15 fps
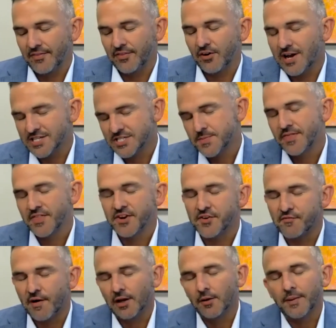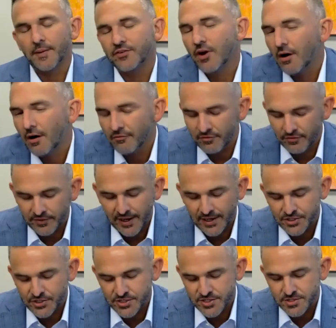has to be the development of not
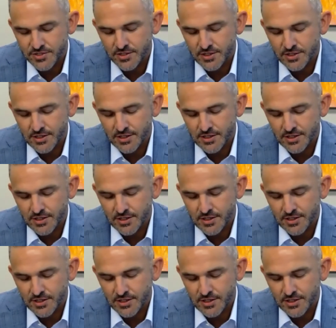just